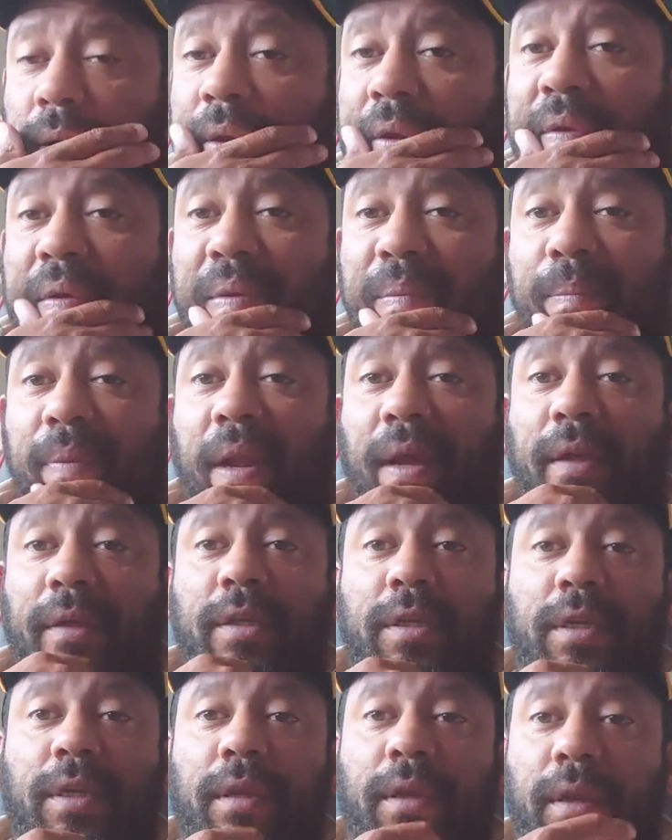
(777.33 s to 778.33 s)
what he
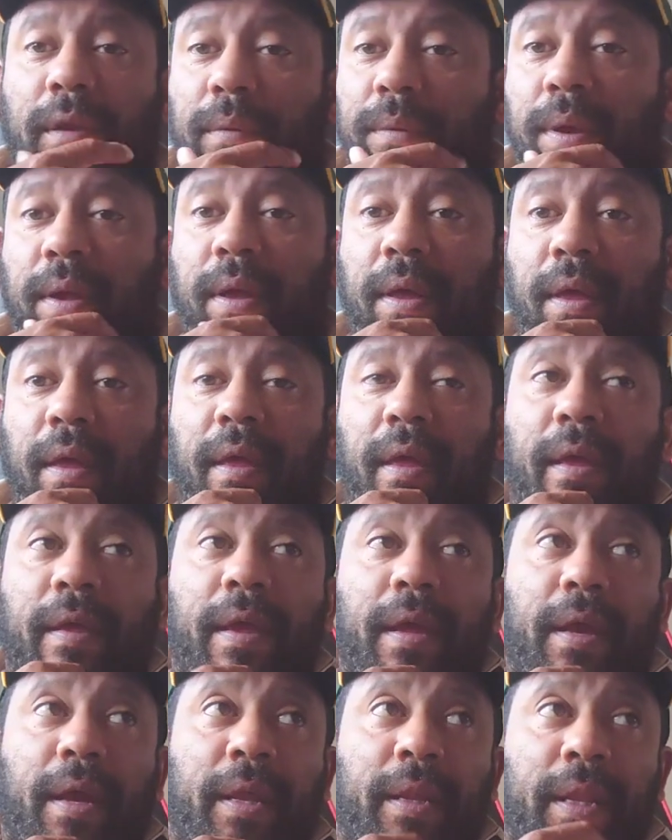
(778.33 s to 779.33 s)
plans to do.
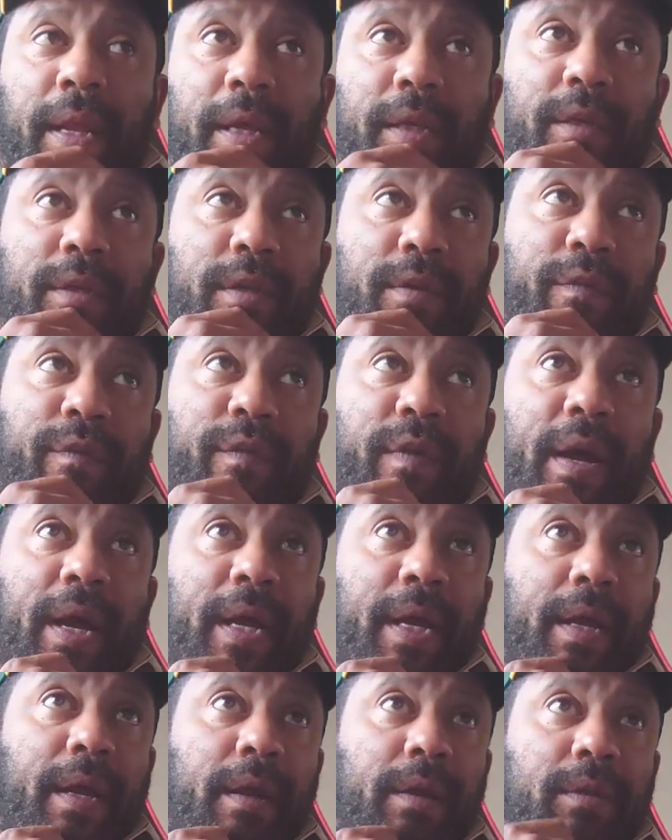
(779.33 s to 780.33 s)
And that's to
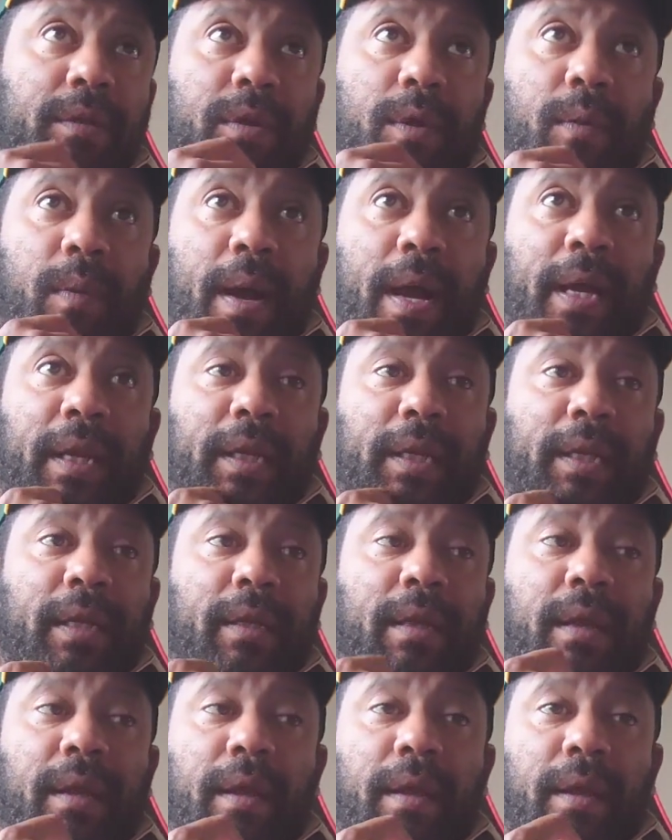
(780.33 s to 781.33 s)
fight Otto
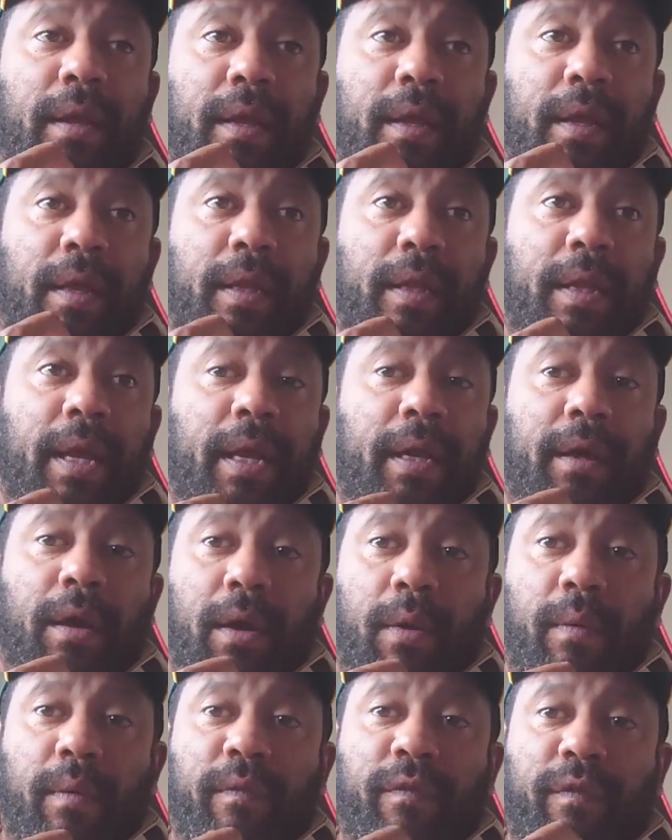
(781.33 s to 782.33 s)
Wilding, then
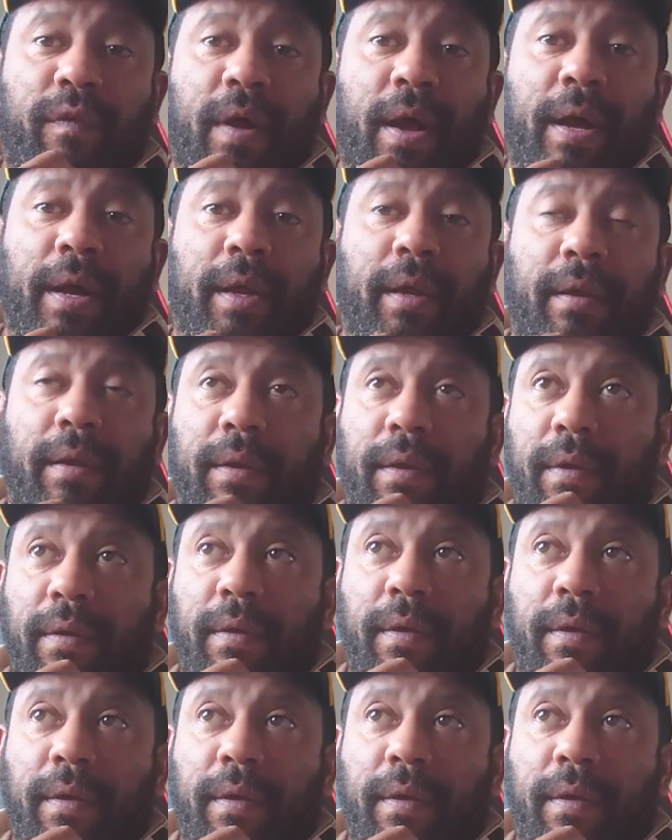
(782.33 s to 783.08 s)
go and fight